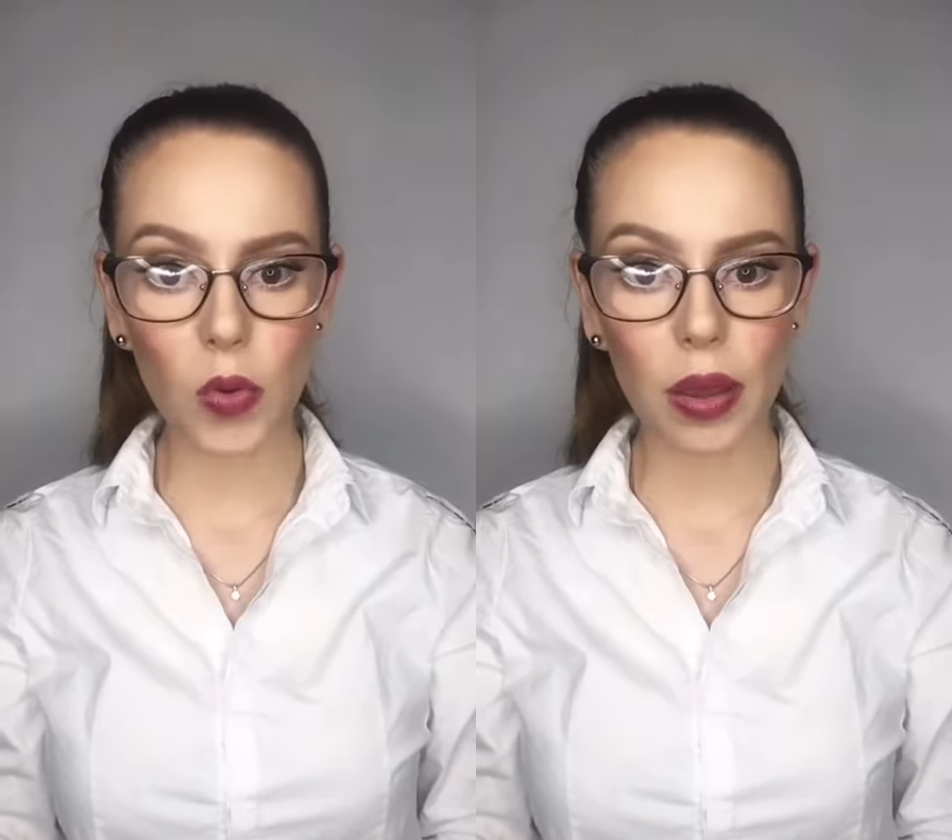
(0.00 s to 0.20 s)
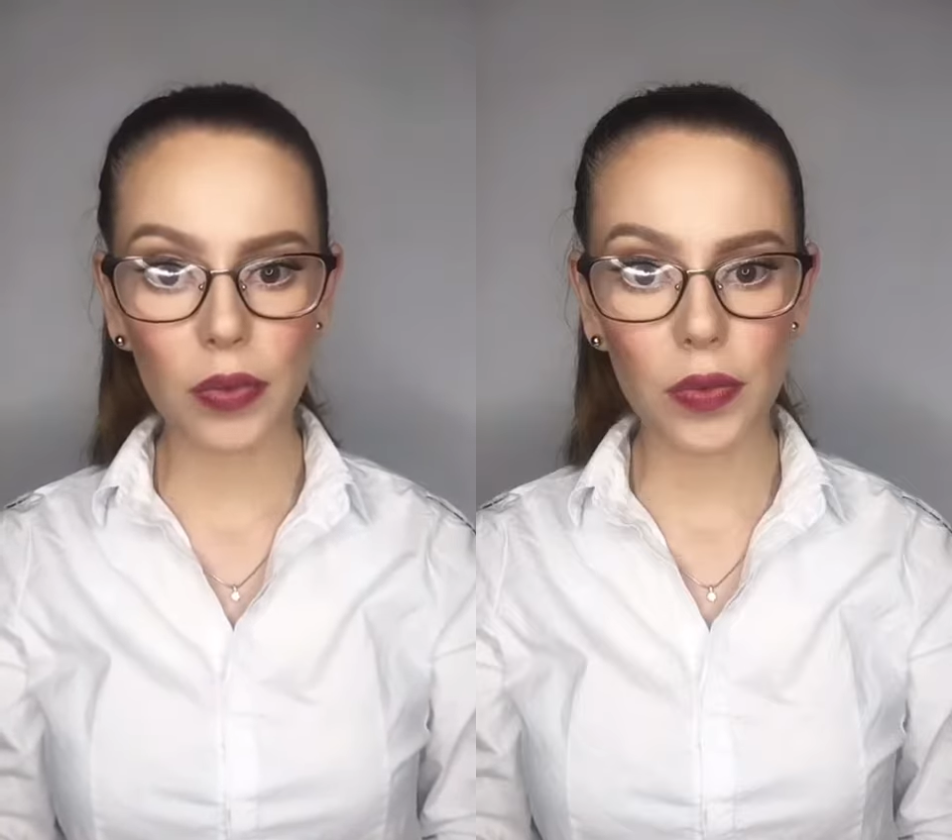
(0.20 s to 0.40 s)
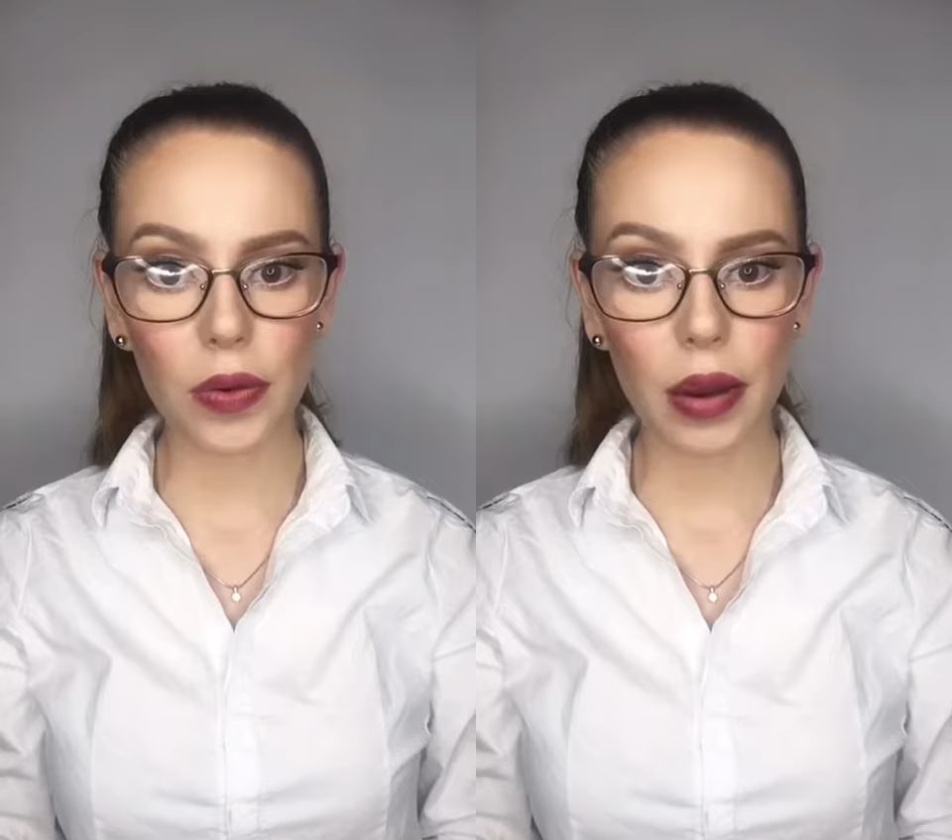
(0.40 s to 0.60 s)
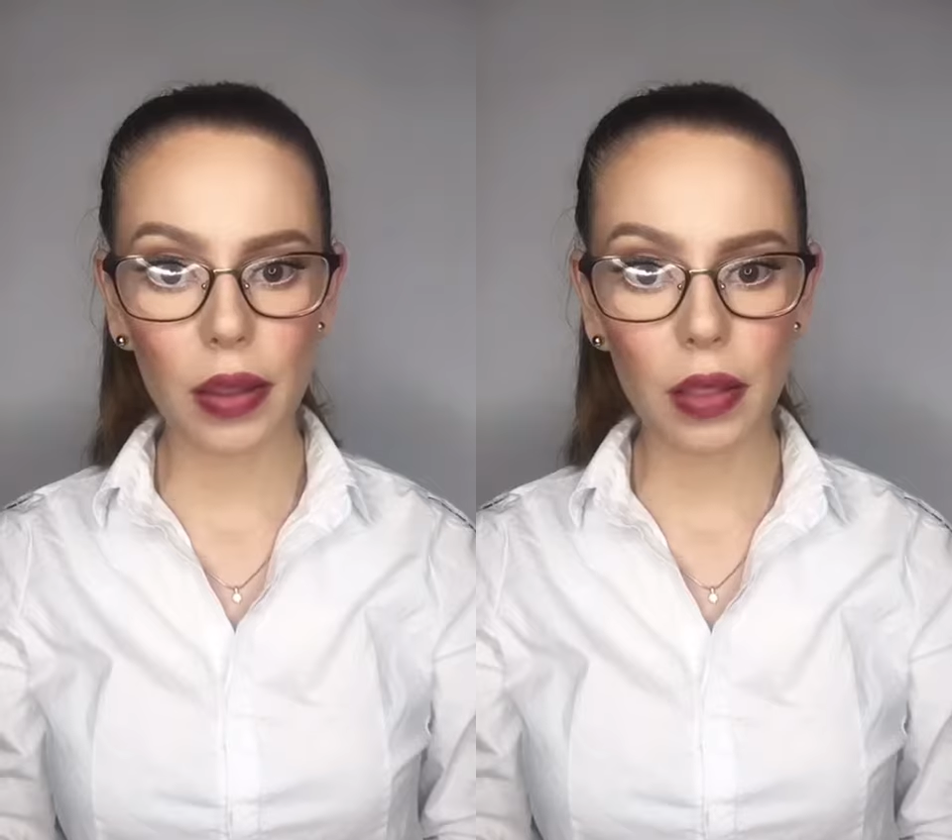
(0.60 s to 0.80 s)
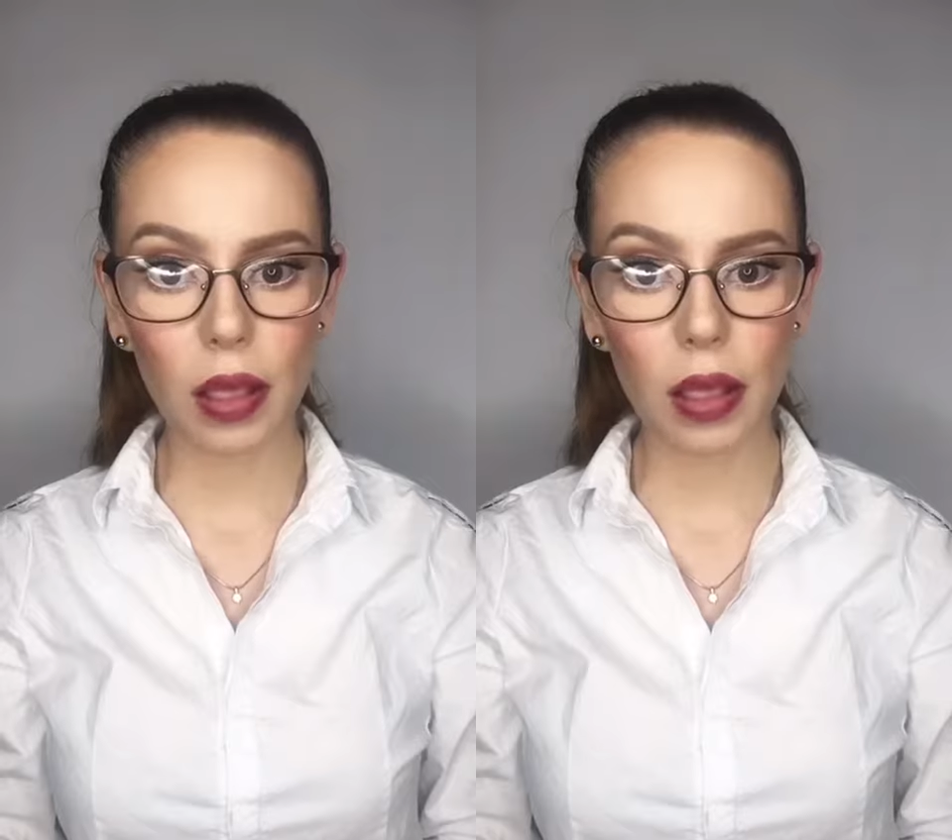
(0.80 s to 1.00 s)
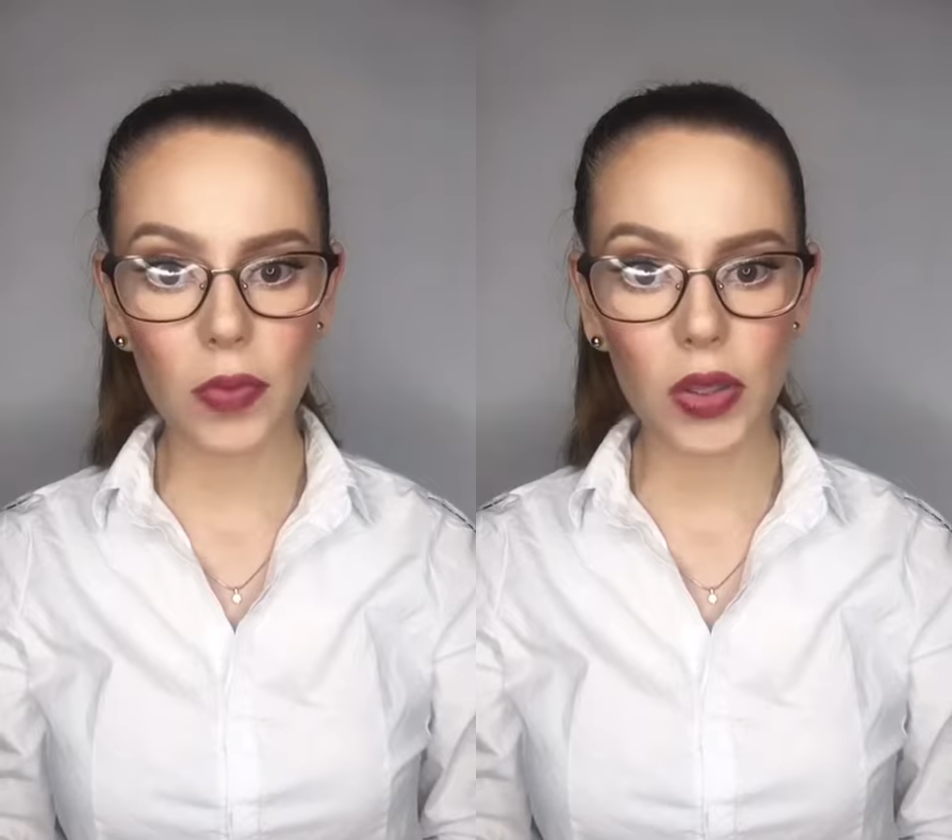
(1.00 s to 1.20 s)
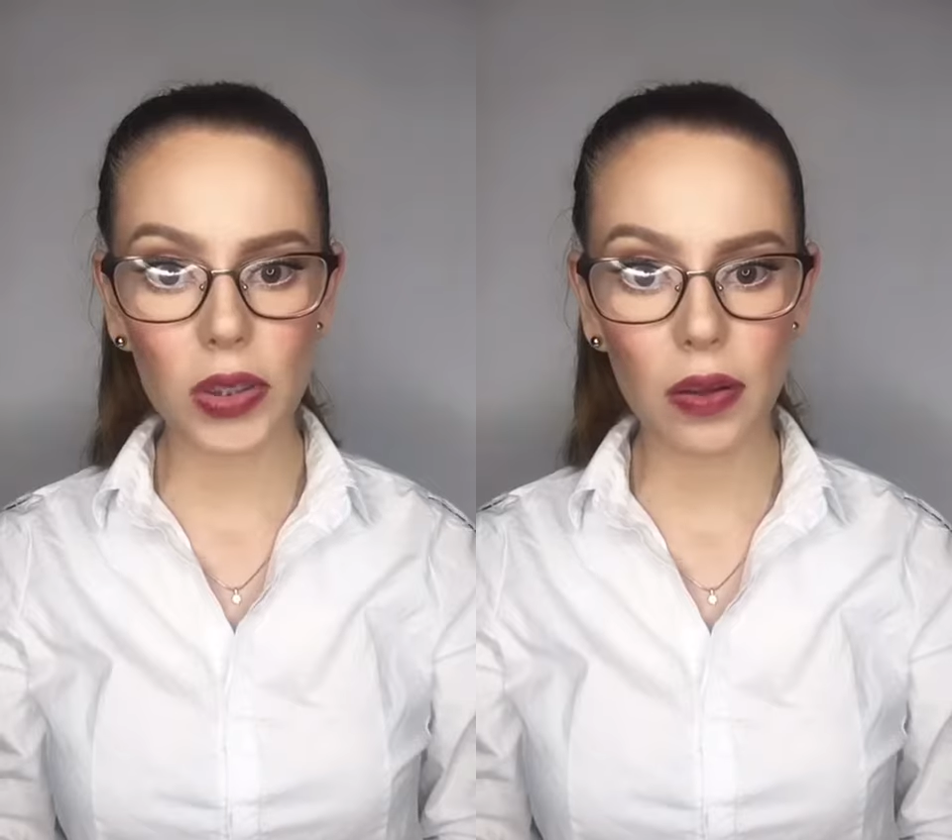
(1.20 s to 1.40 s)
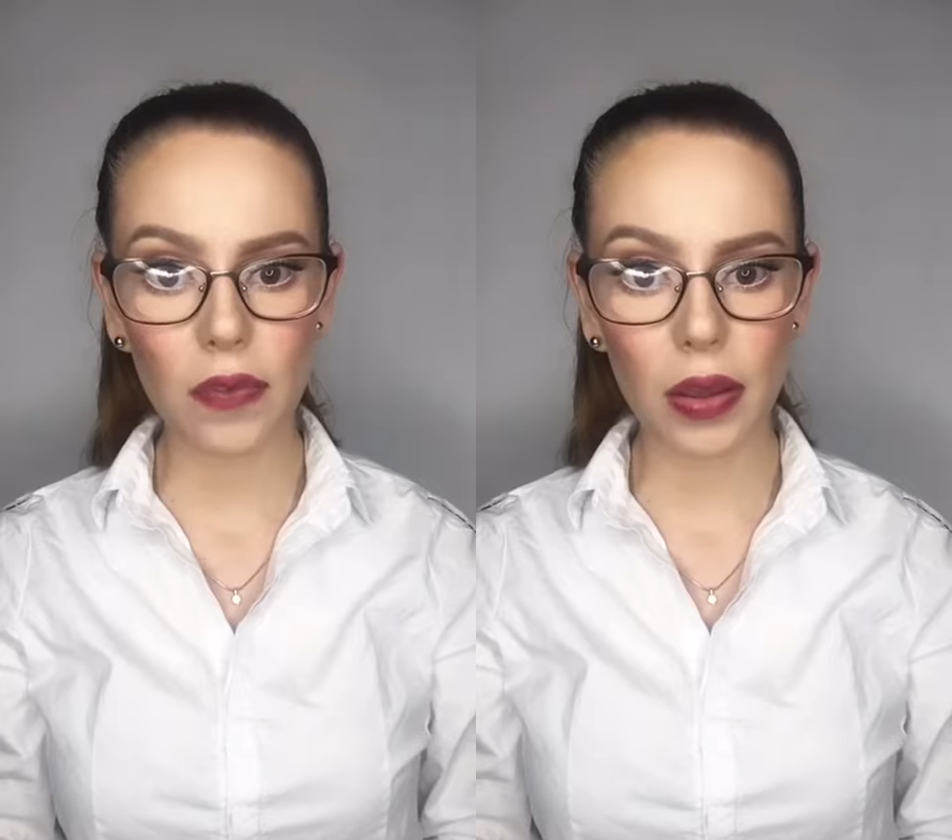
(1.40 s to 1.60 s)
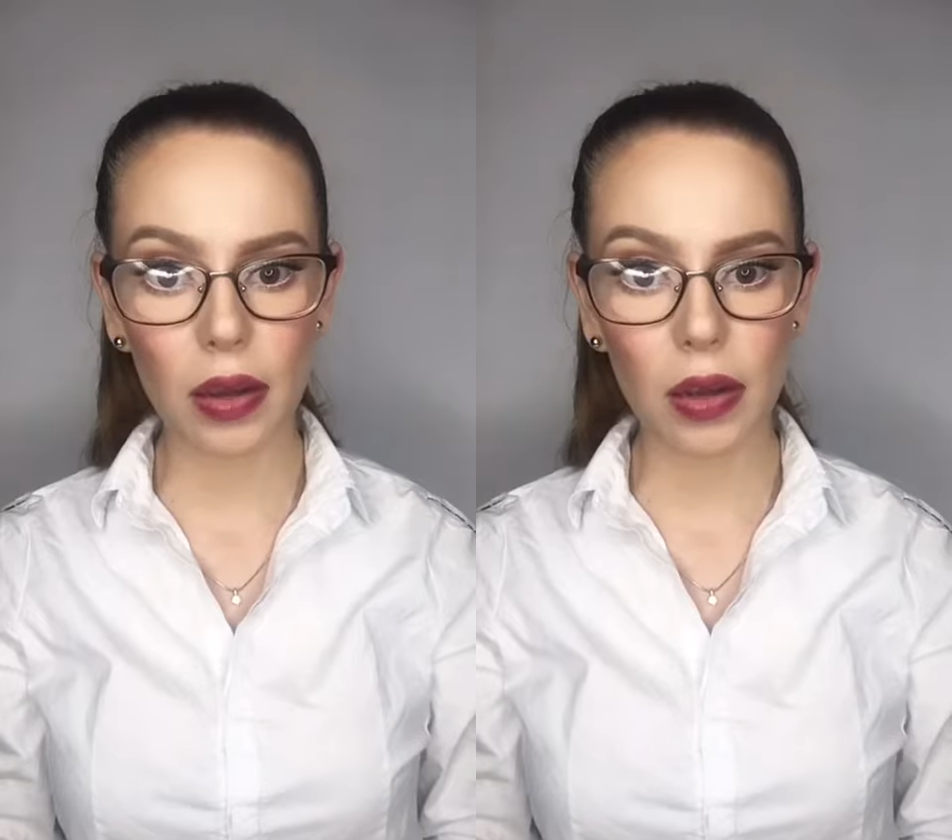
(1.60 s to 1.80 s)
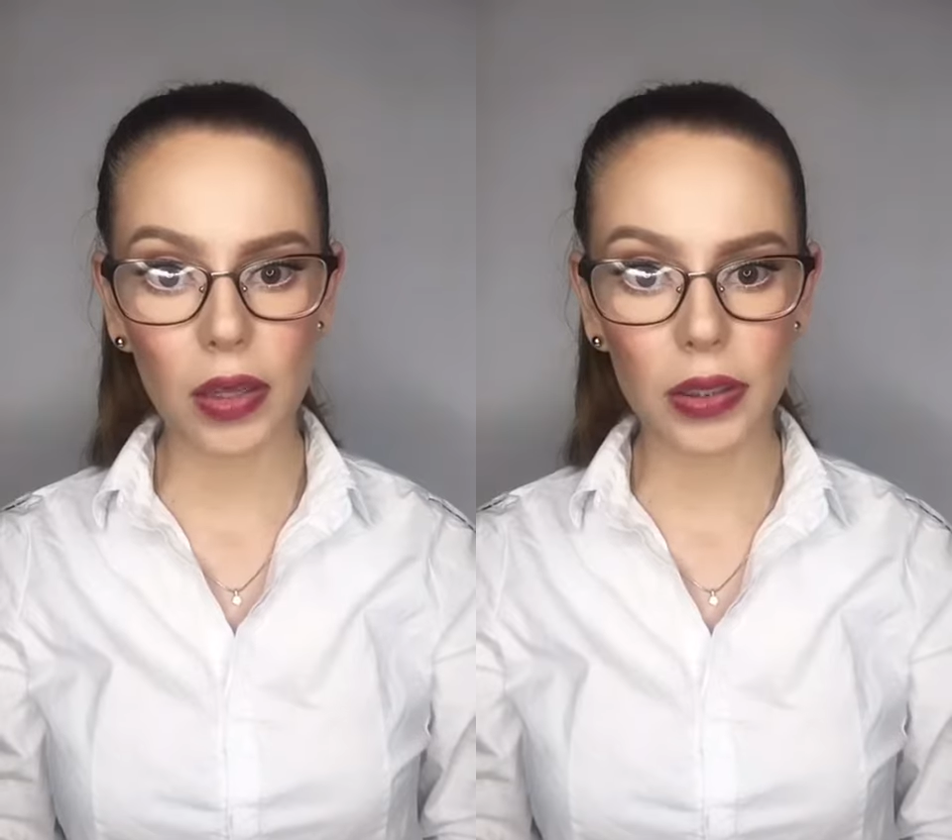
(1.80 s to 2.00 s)
we have created Lomonosov
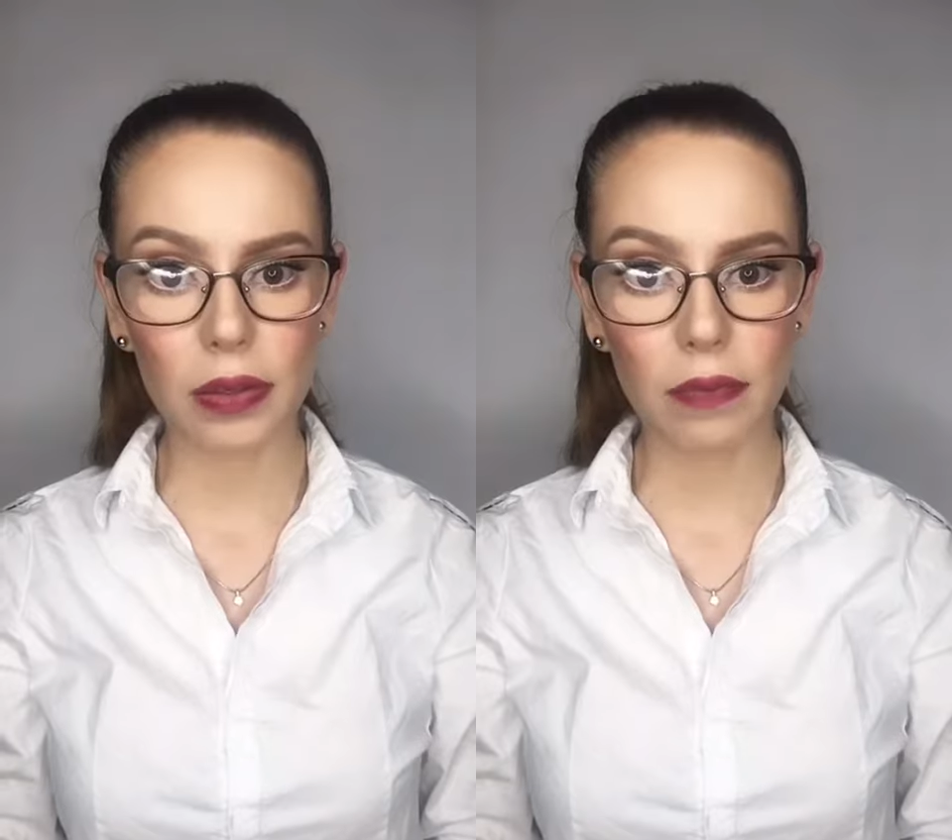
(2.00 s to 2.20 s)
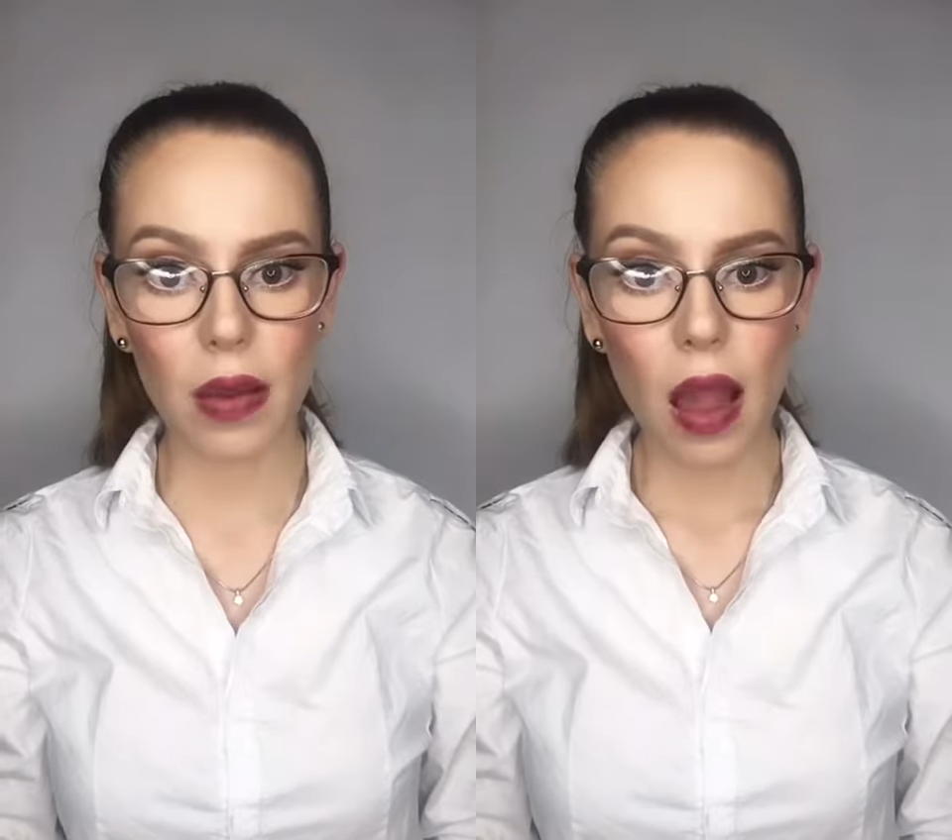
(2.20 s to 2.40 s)
Ecology,